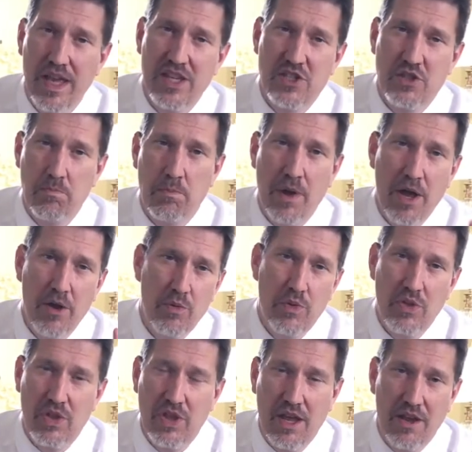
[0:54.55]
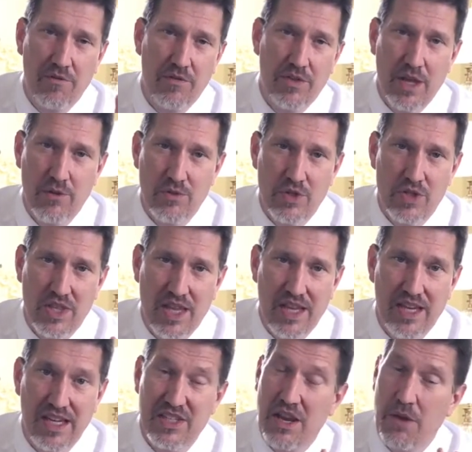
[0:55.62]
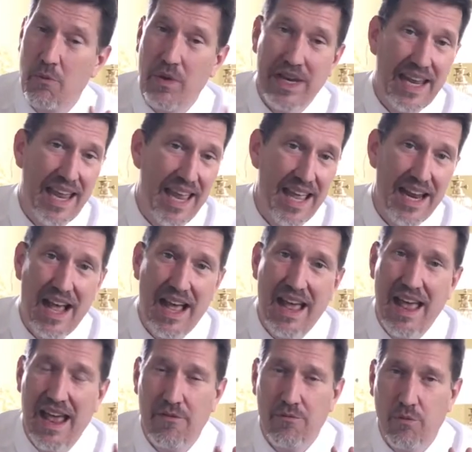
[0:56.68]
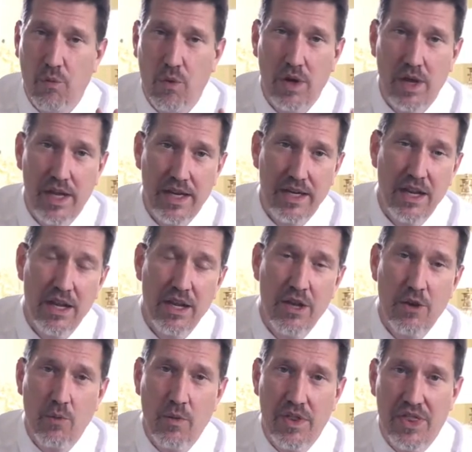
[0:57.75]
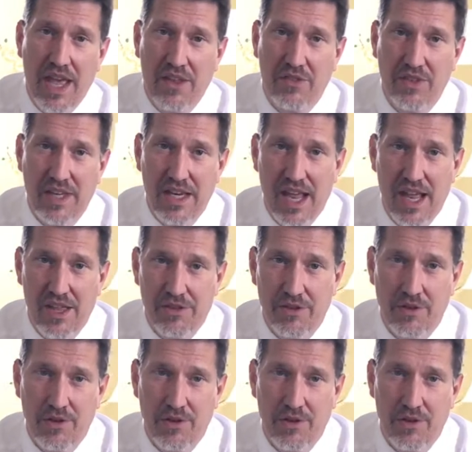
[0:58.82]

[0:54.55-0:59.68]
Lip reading: It's both of those things, and we cannot have one without the other.